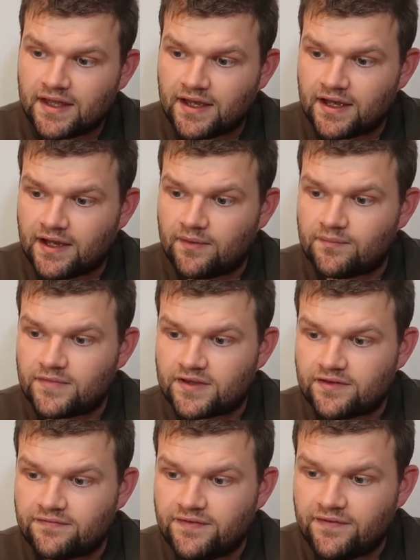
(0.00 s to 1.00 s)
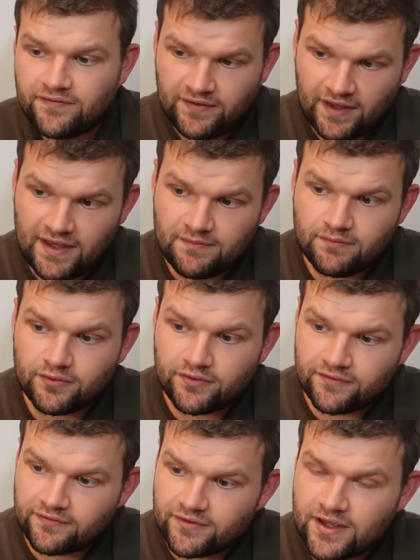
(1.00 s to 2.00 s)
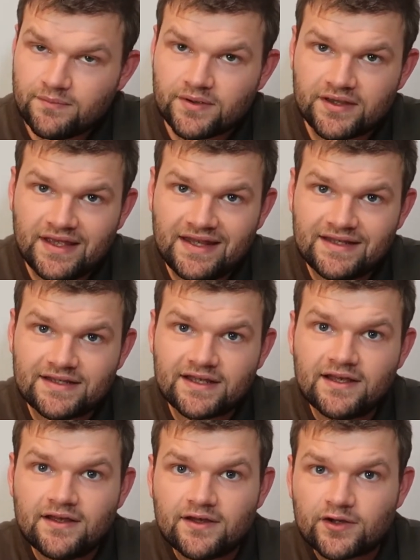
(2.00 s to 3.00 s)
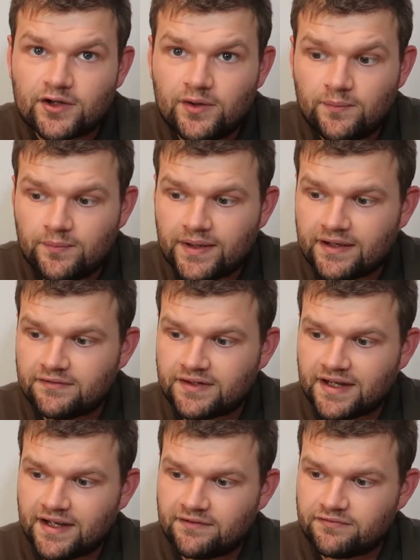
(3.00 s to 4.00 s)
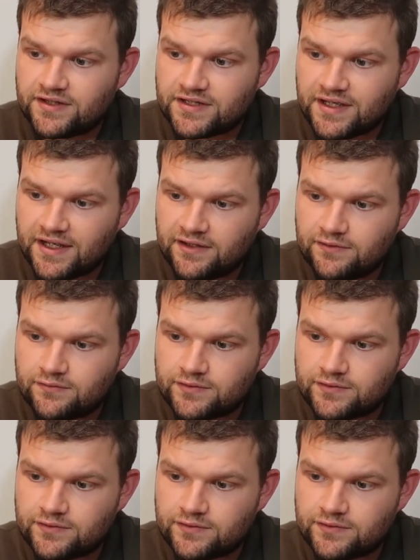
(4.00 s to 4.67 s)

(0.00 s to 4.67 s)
There's a 15.3% compound average annual